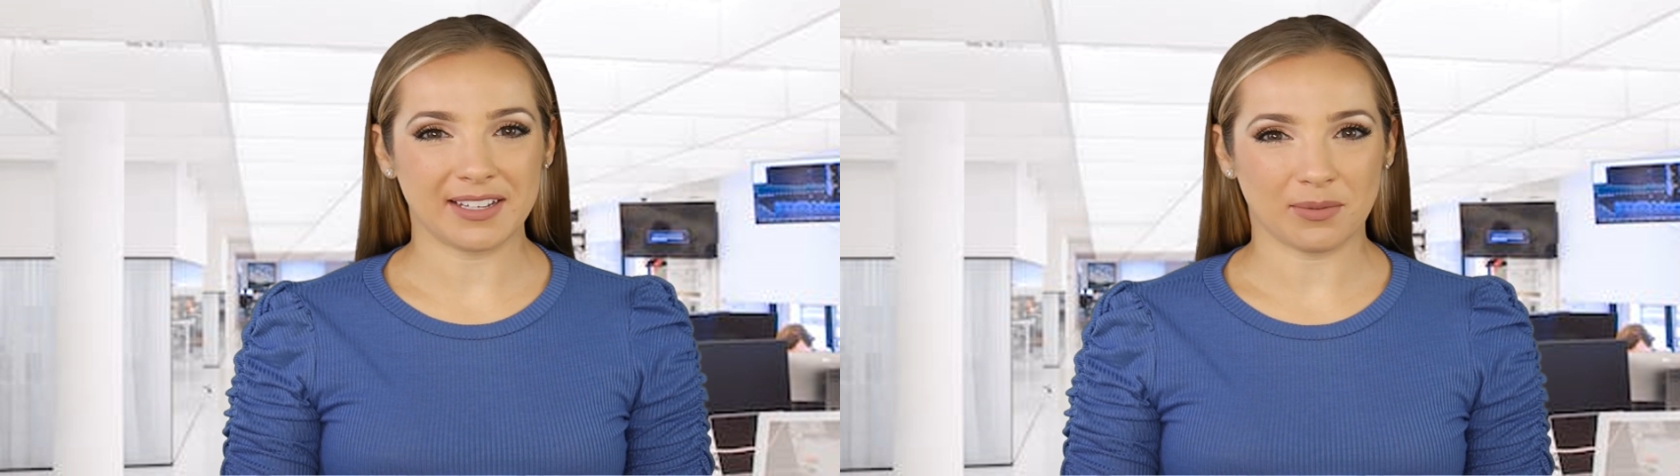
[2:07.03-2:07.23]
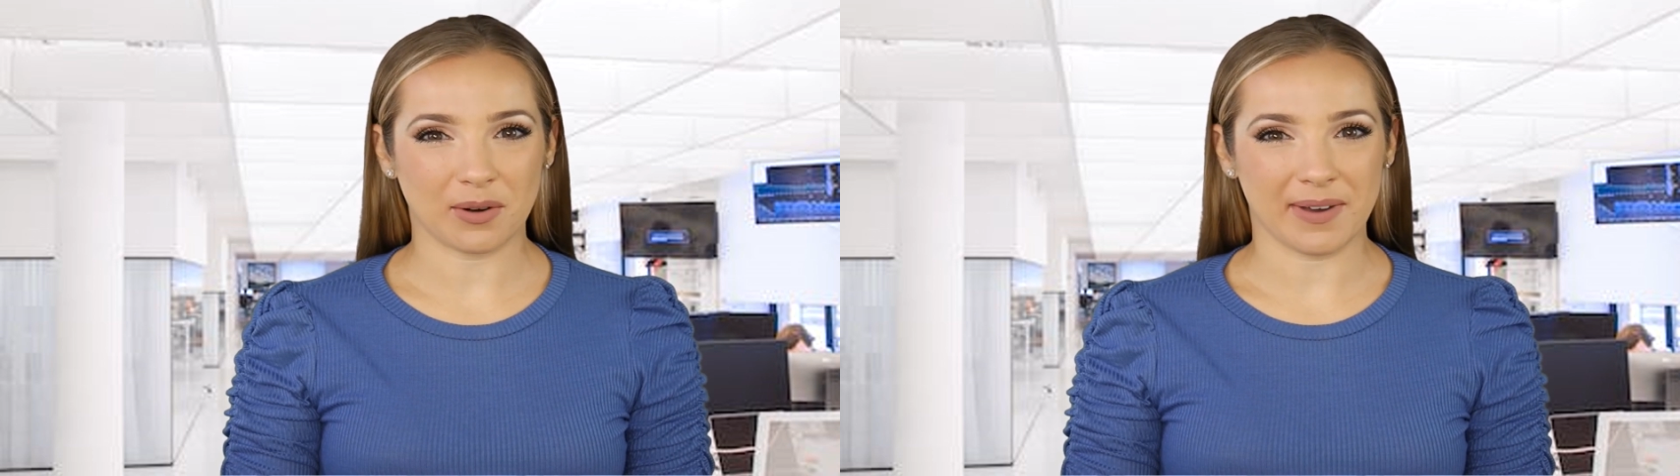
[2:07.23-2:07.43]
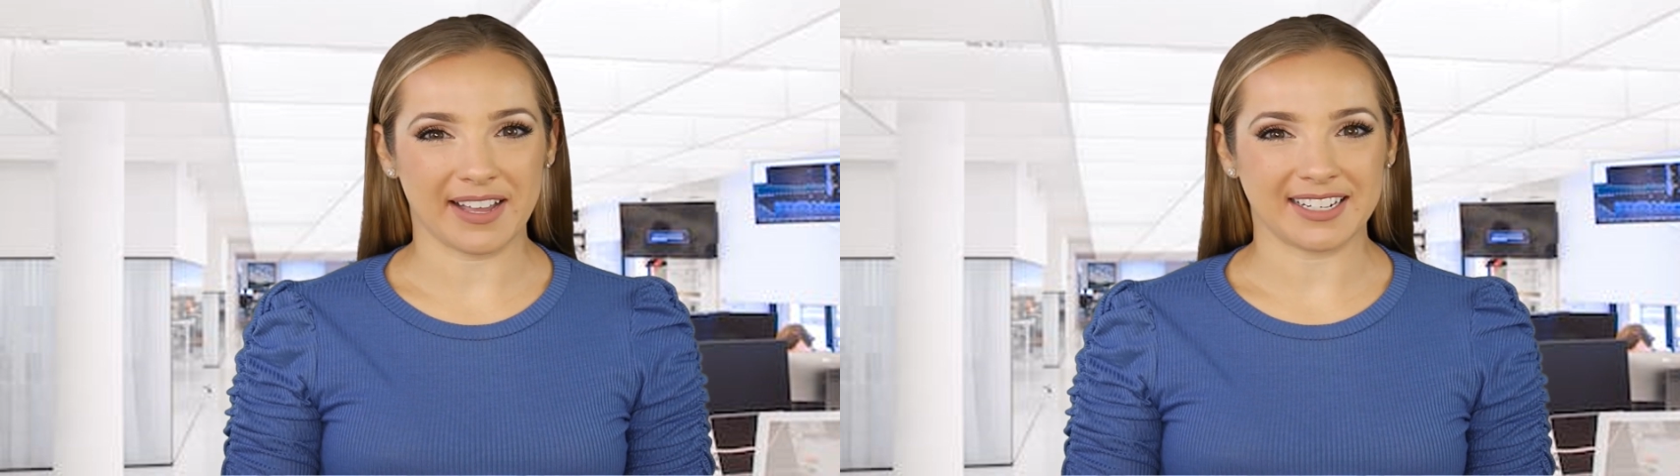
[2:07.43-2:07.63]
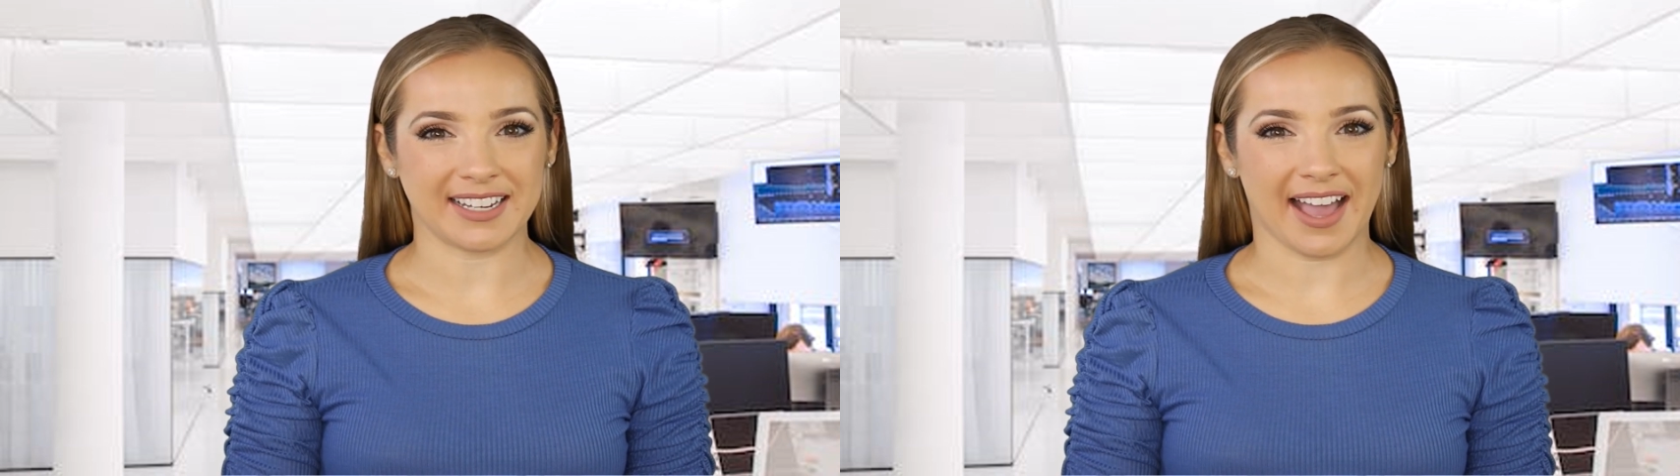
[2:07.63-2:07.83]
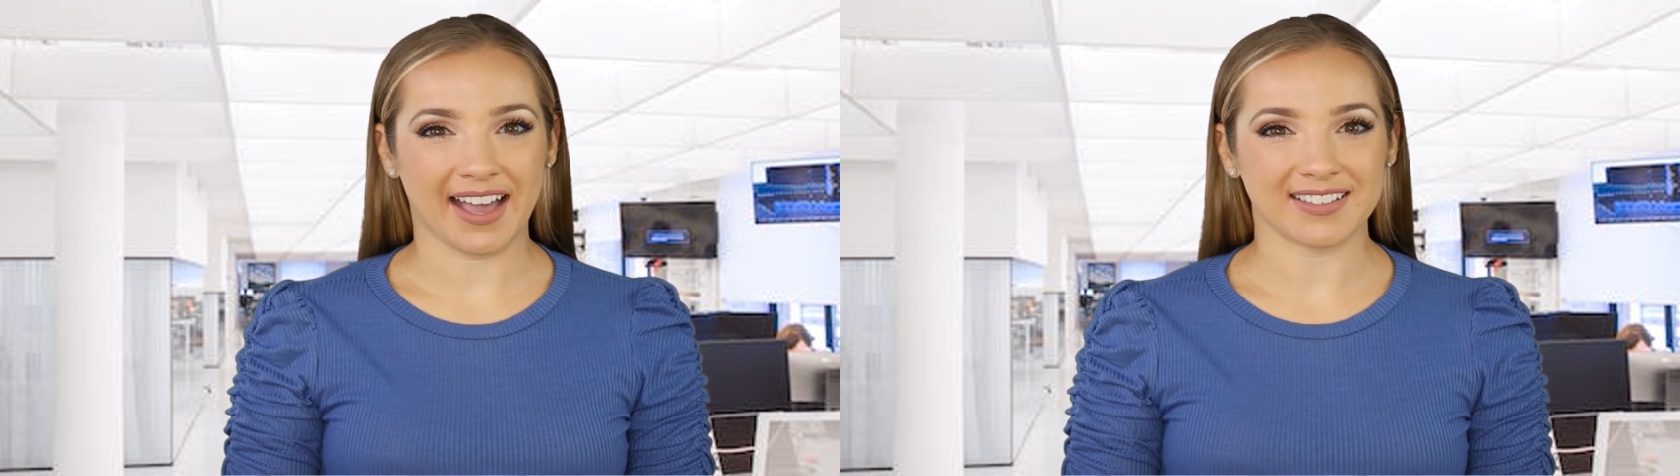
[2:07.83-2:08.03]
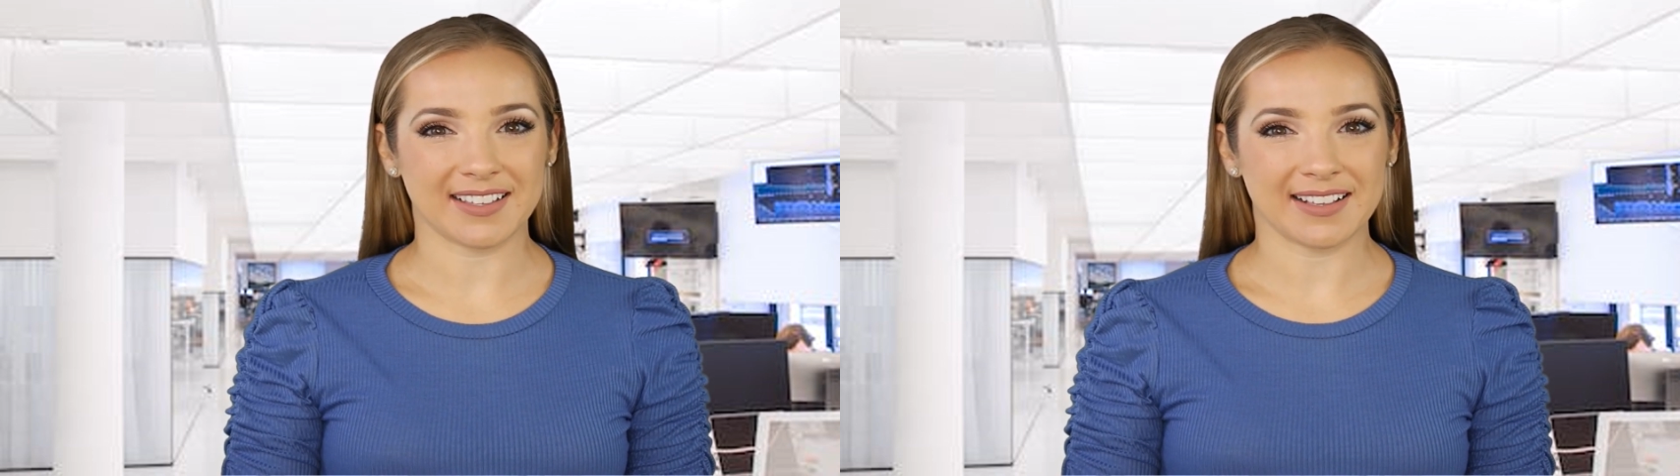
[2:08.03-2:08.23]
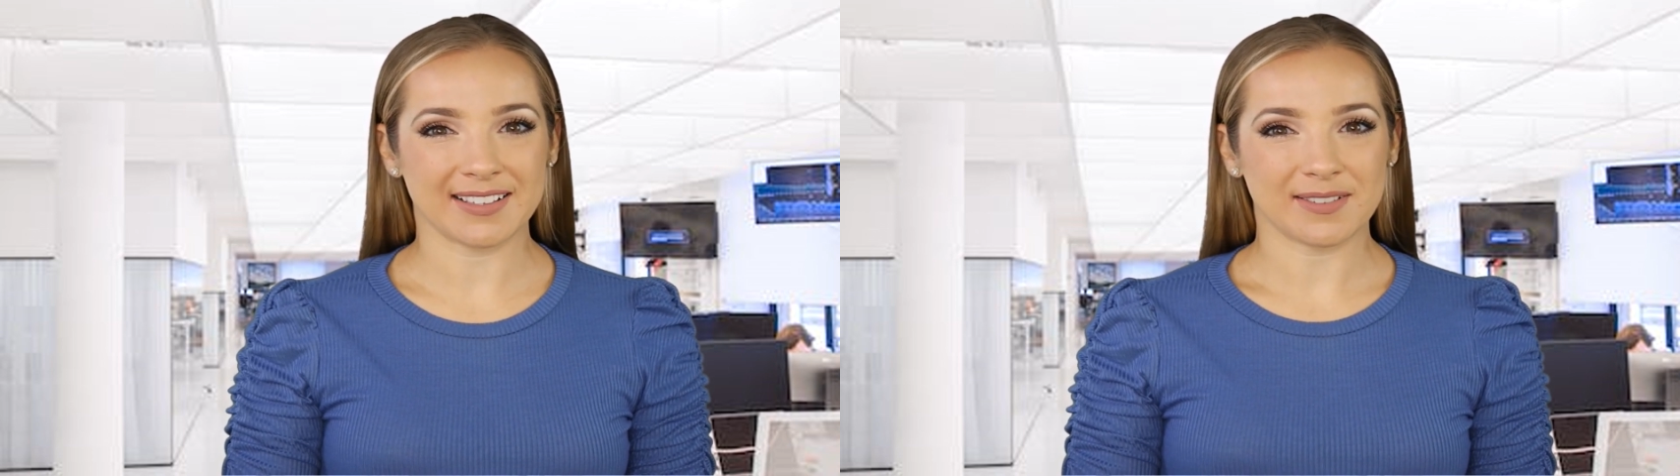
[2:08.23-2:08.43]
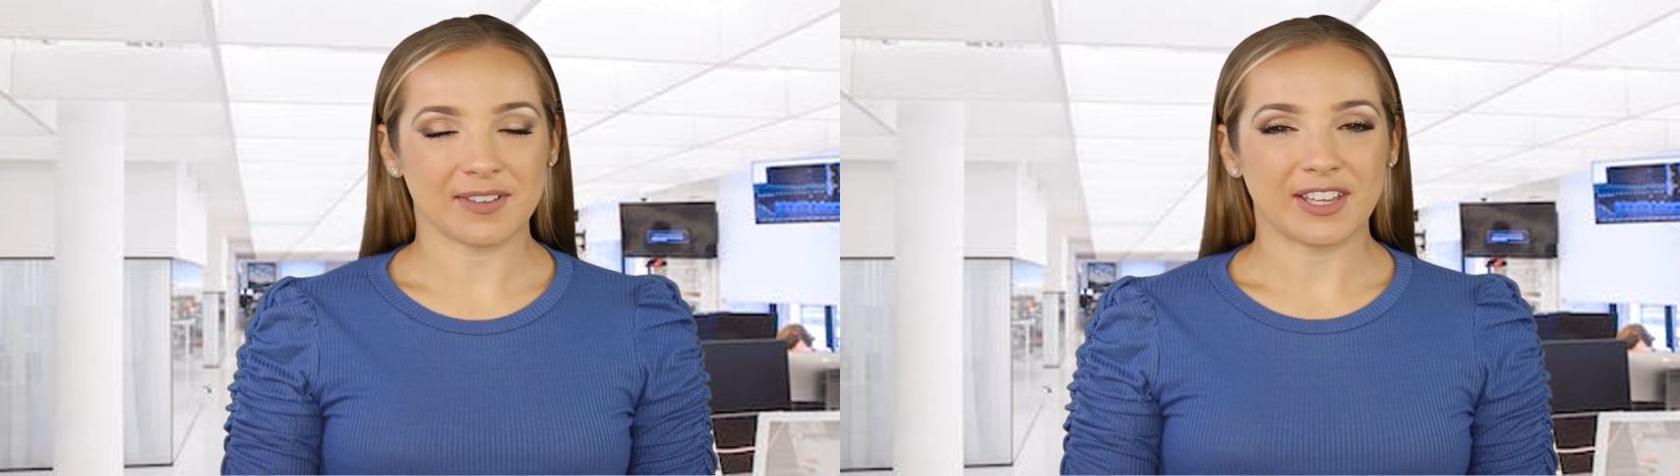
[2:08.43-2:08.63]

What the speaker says: and preventing access.